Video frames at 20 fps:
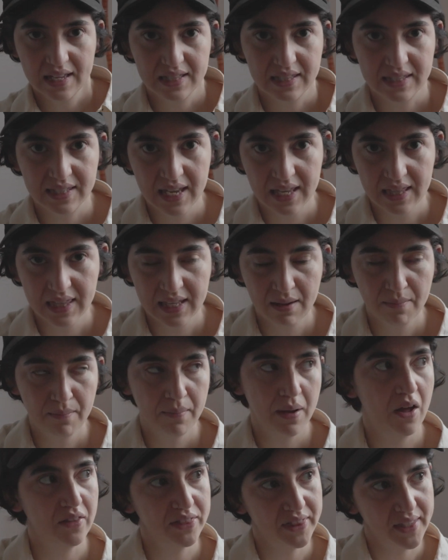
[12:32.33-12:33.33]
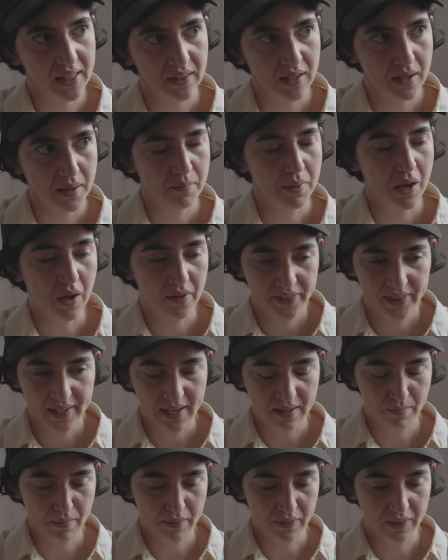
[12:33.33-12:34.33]
denim on denim on
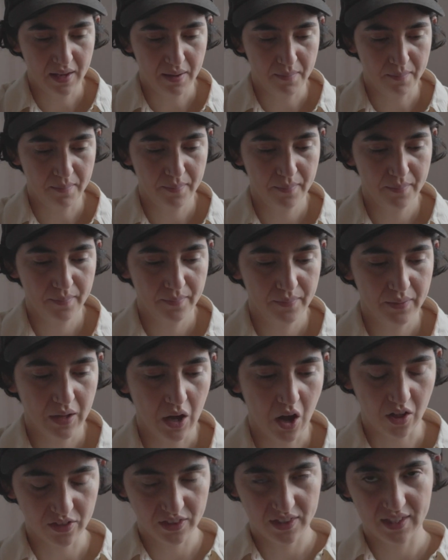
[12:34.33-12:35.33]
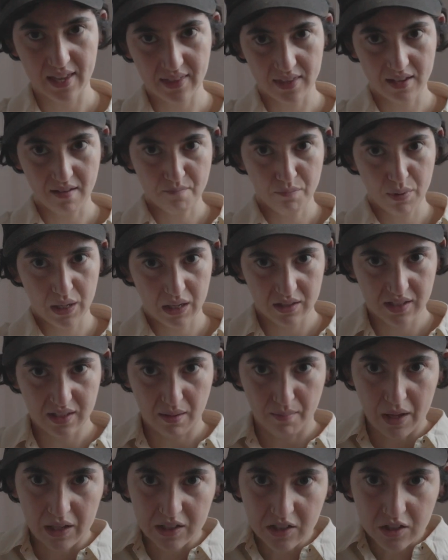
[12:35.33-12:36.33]
denim on denim, because
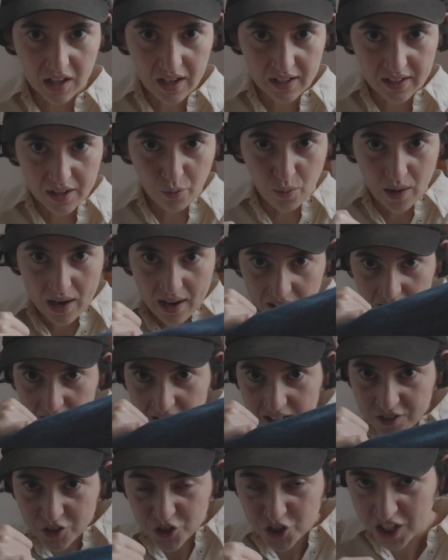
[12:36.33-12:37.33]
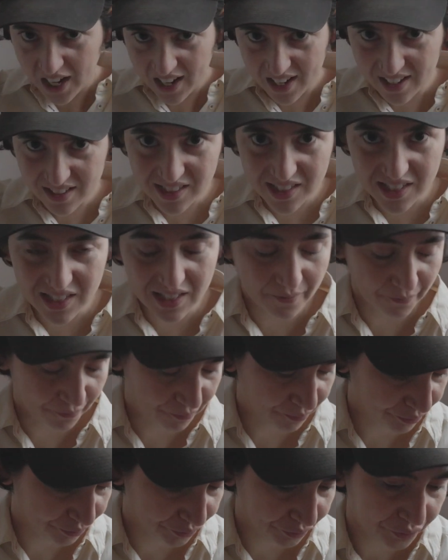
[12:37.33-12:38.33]
I'm also gonna wear jeans
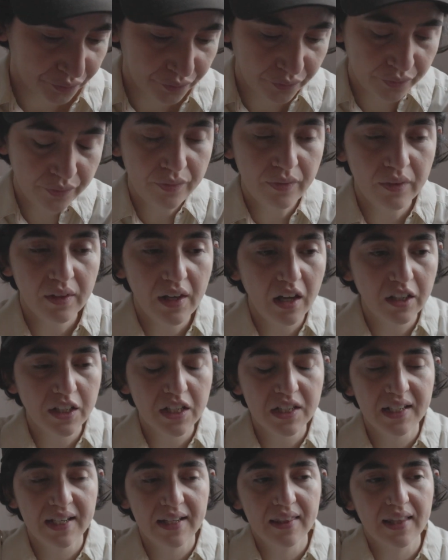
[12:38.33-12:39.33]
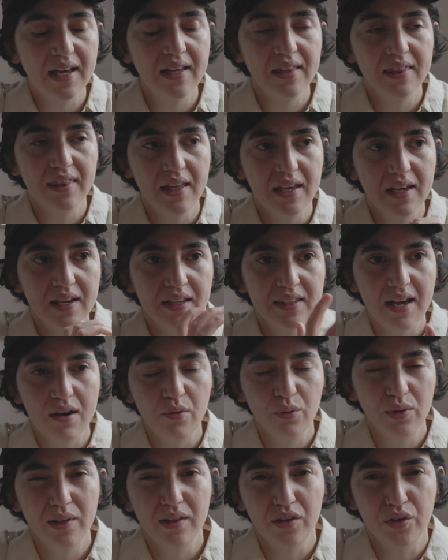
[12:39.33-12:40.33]
underneath. I think that
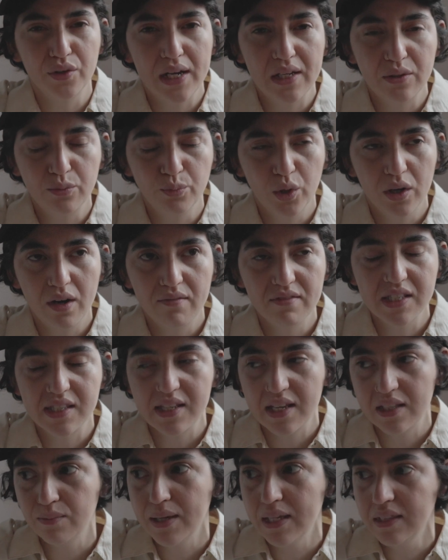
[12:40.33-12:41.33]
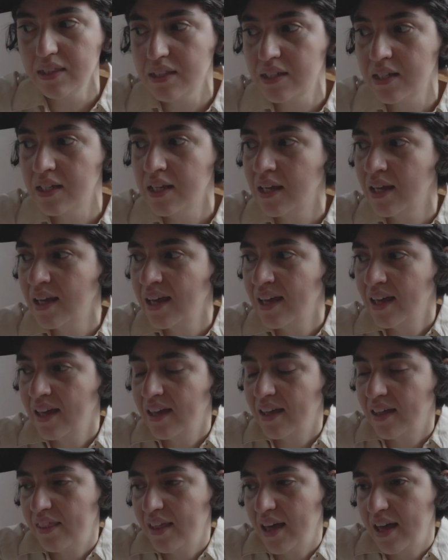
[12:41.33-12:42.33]
will create more of a statement
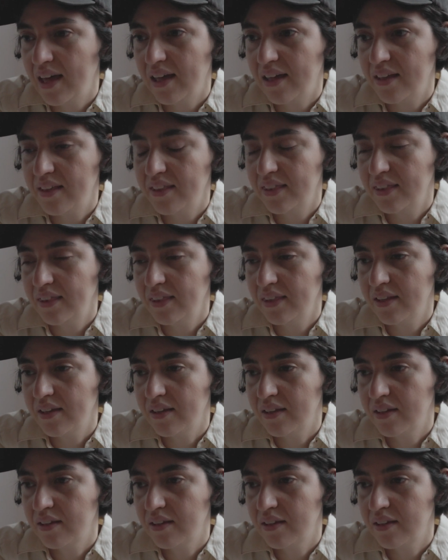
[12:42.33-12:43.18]
than